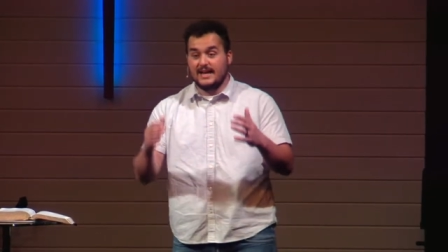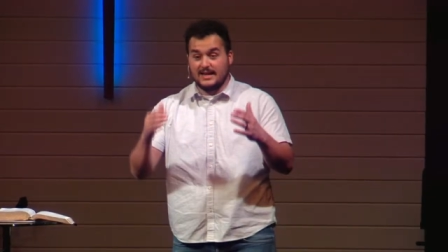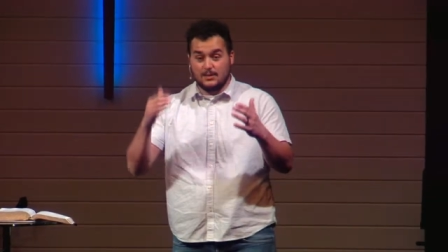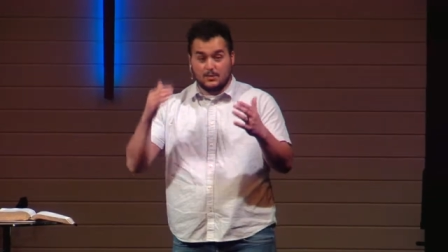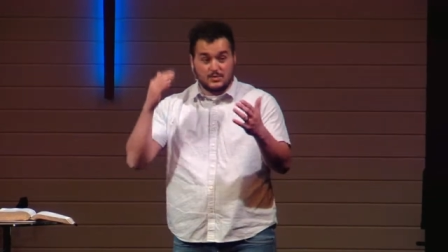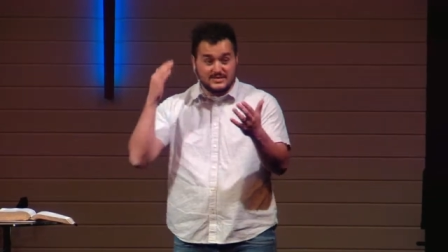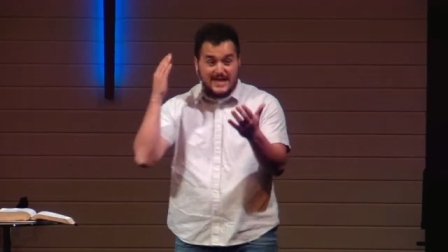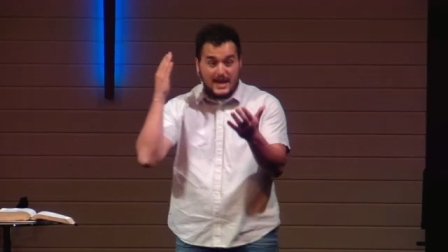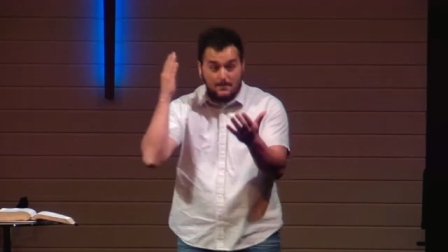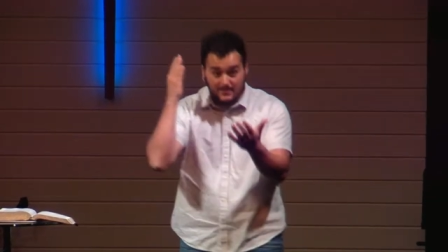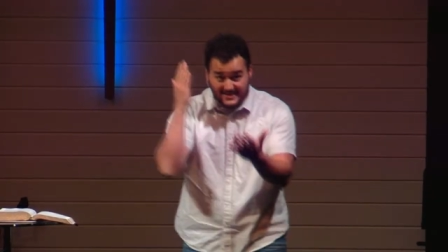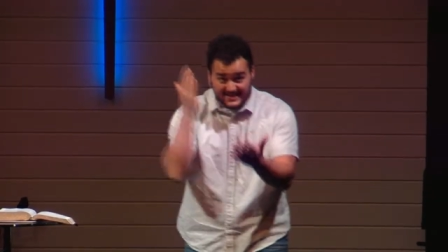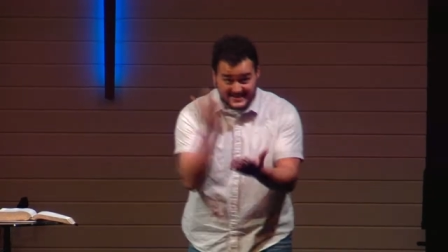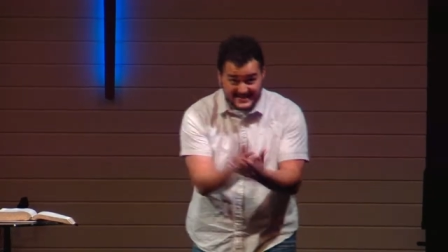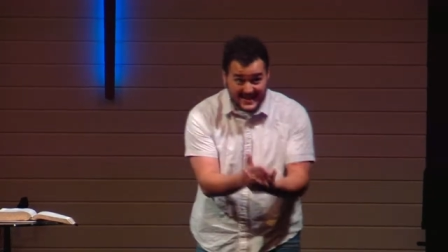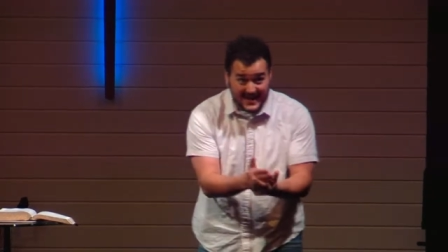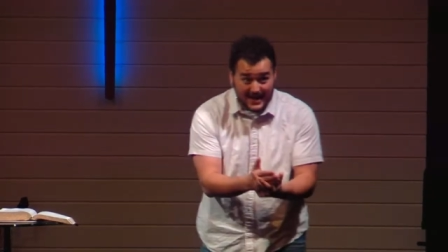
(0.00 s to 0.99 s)
and it was
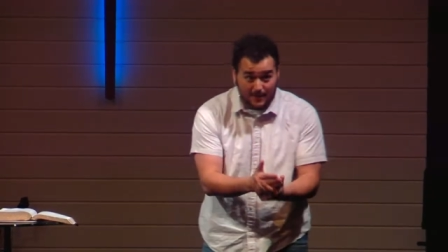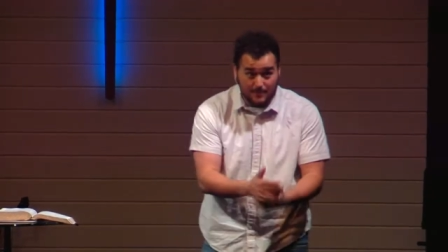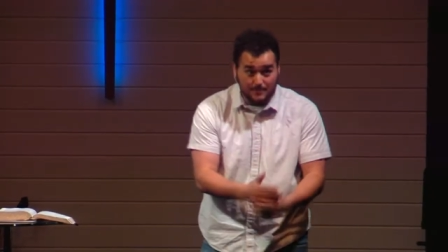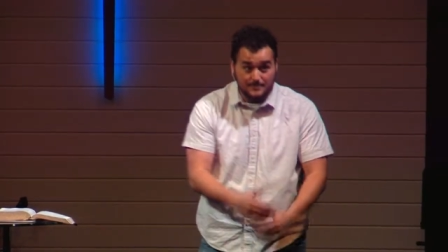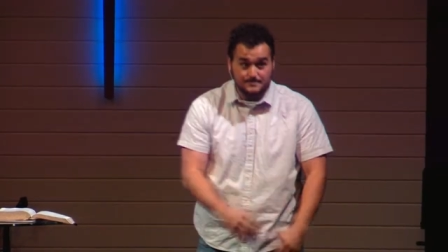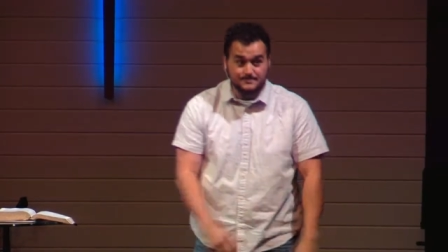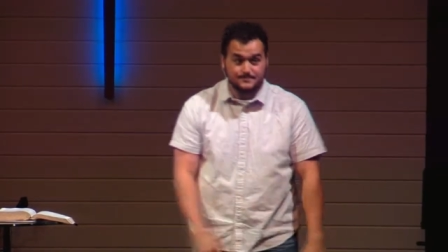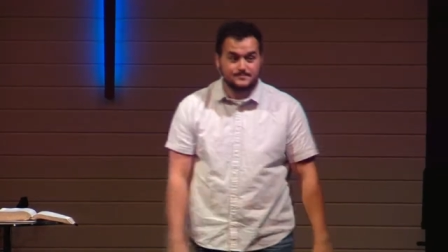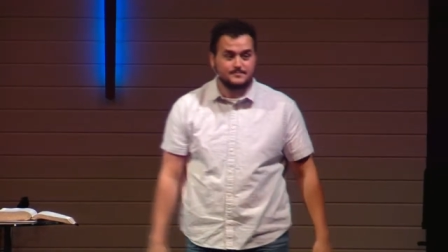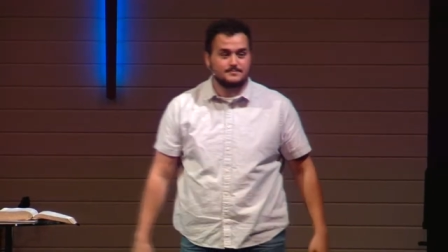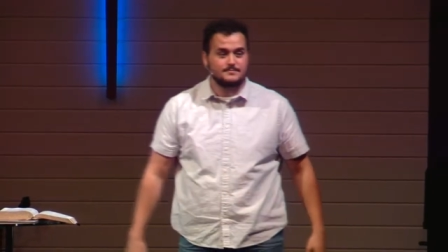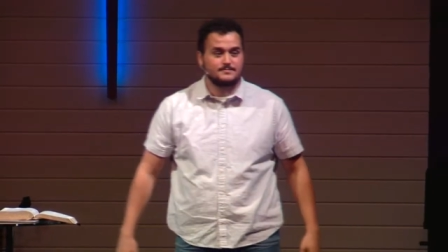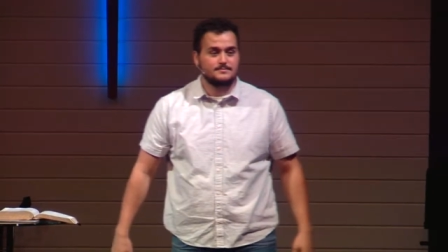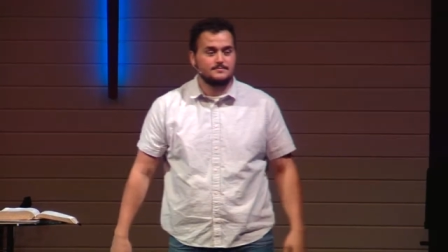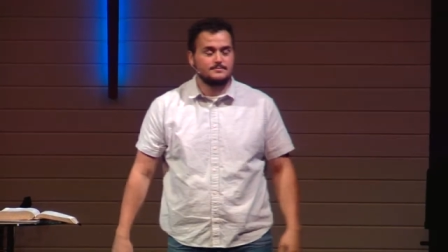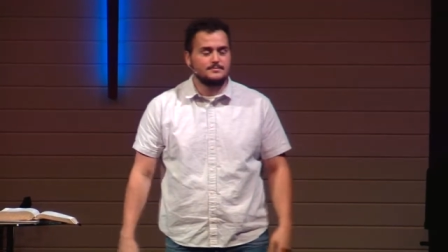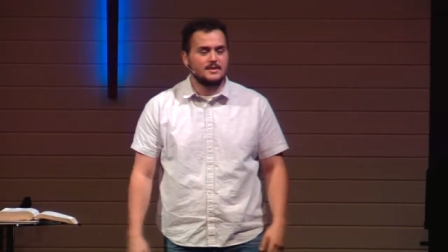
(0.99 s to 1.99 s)
happening now?
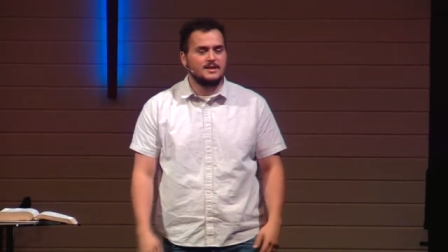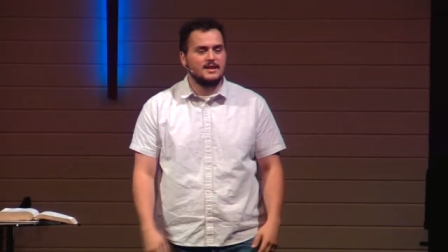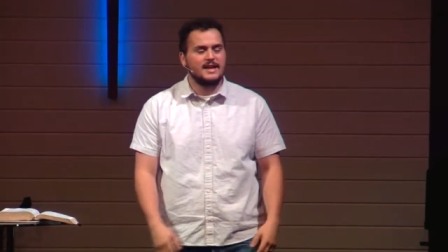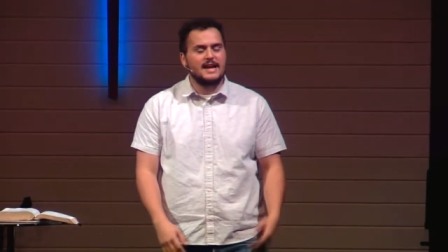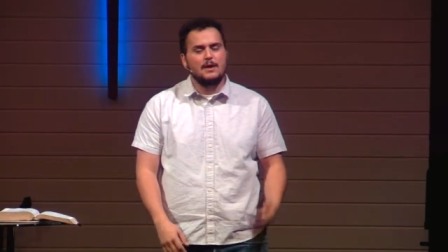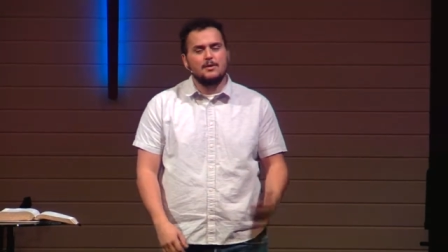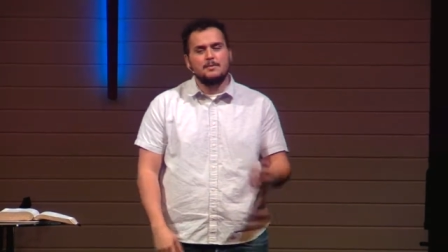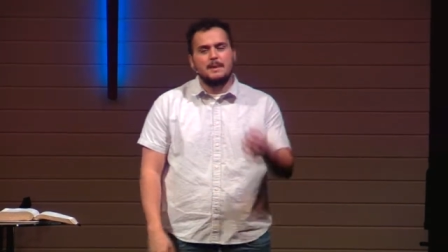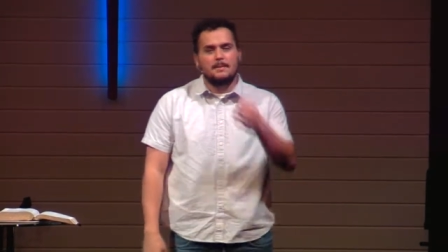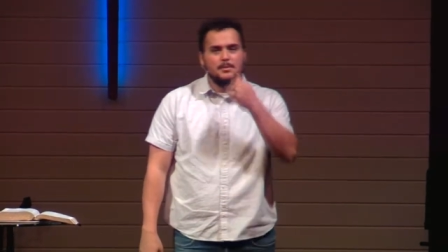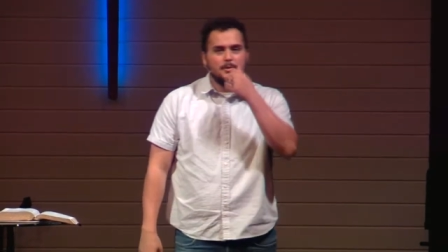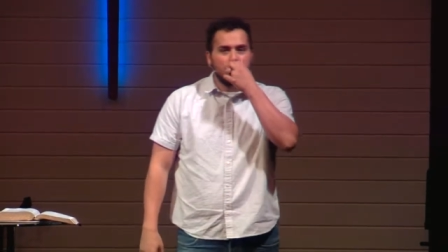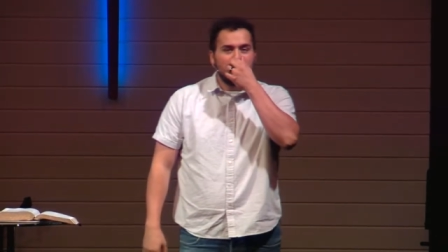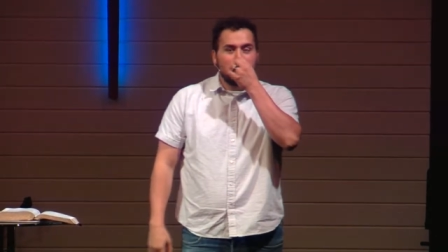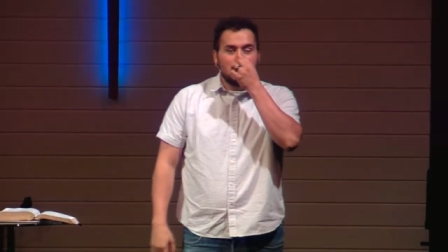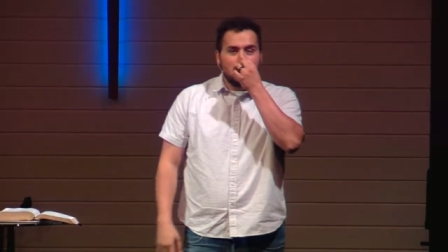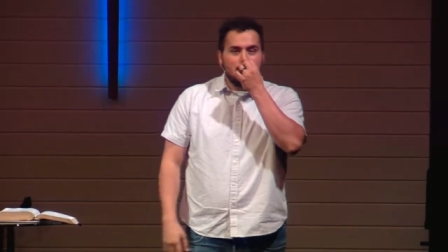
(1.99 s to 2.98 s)
Like I
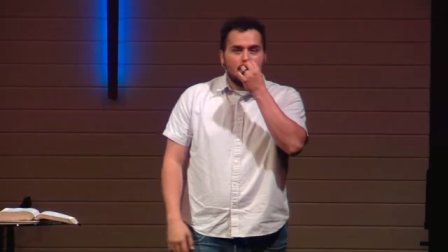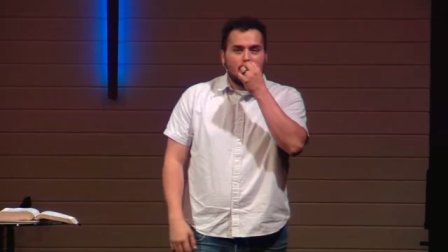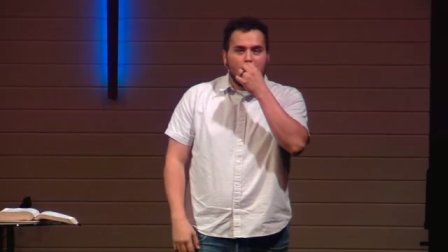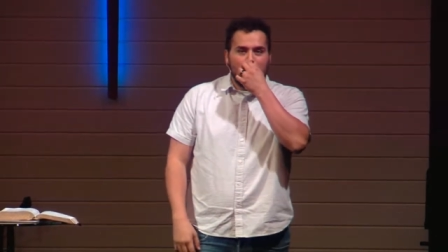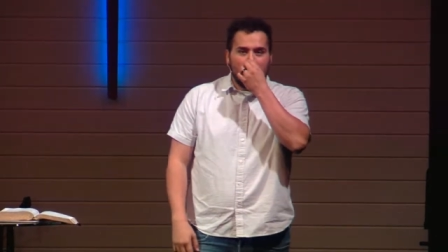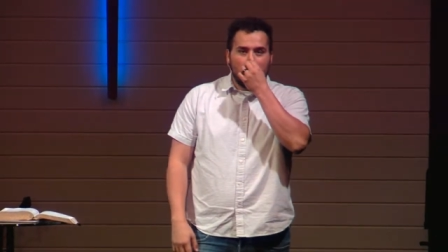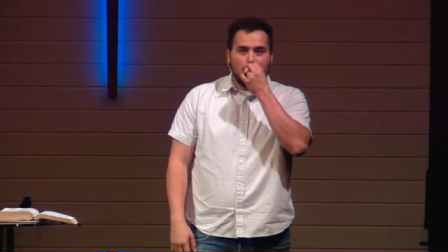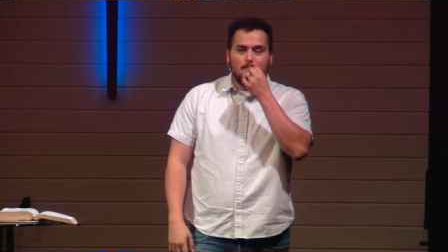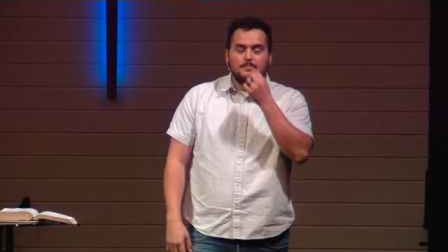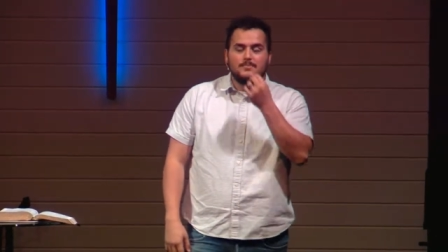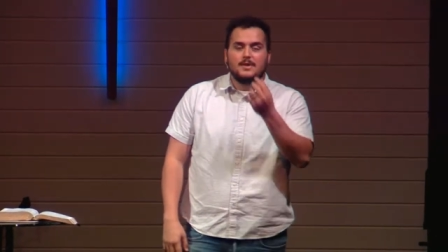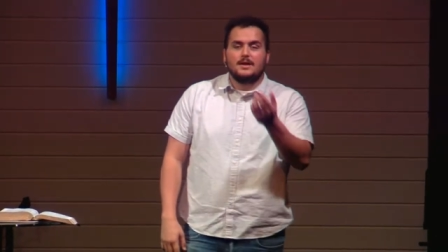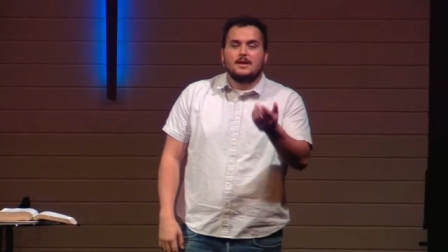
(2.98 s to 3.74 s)
remember um,